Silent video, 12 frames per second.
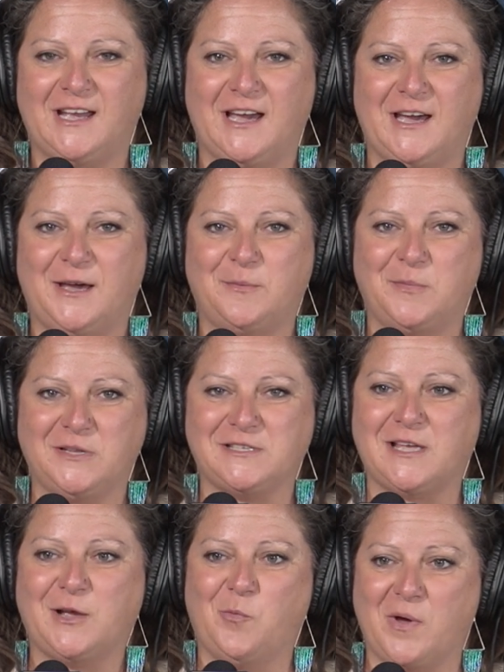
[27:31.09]

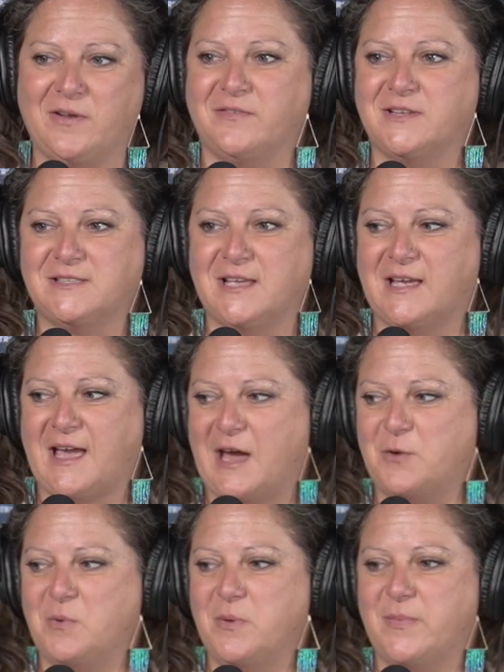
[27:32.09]
It's
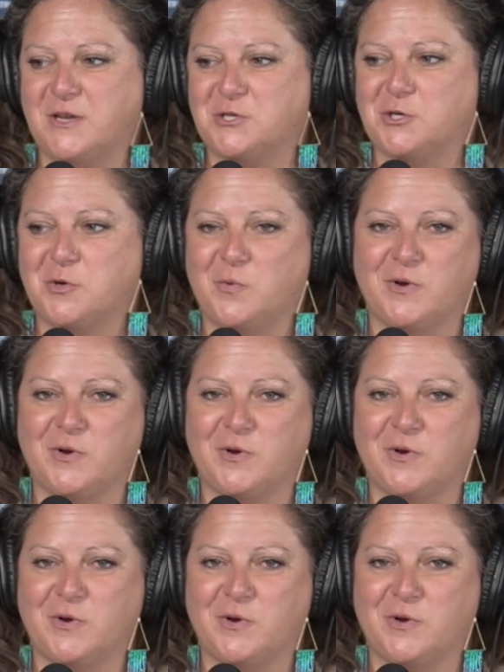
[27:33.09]
how do we make sure